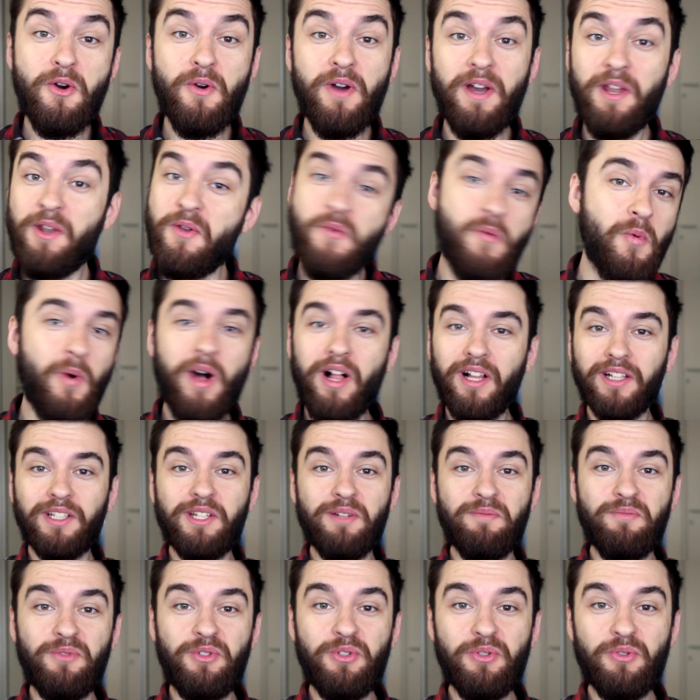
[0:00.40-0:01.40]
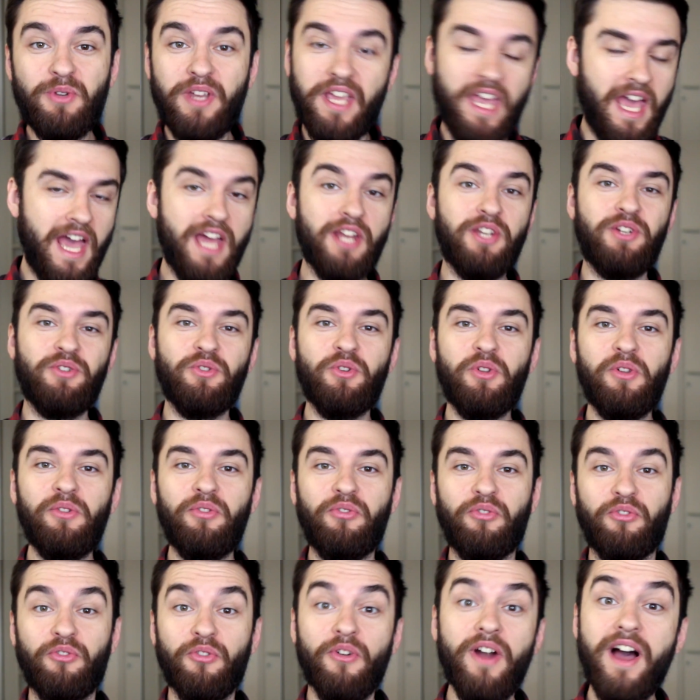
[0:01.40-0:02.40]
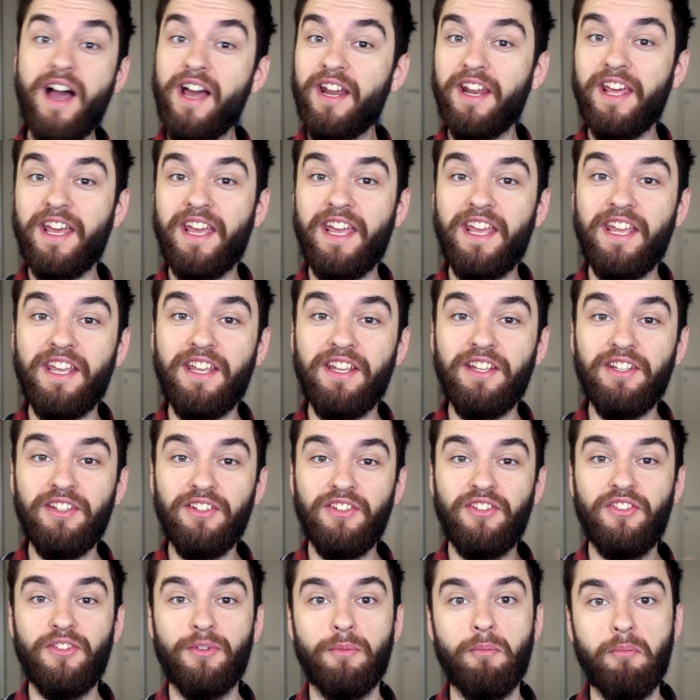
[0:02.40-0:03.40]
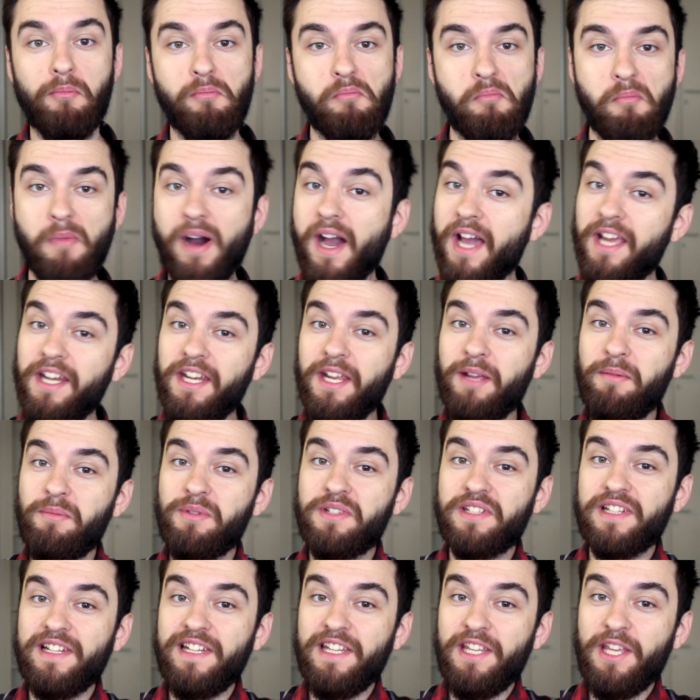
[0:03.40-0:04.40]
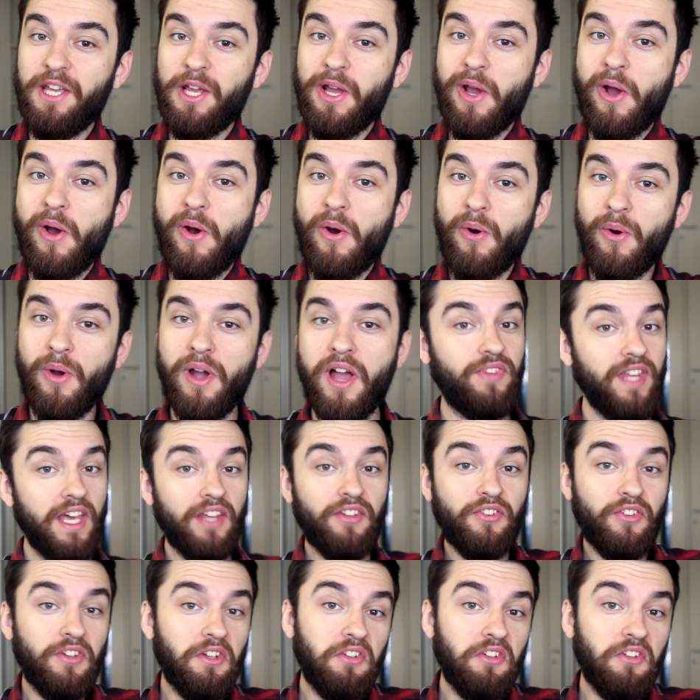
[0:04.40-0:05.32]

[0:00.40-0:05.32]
and welcome to Casual Fridays! My name is Leo. Tess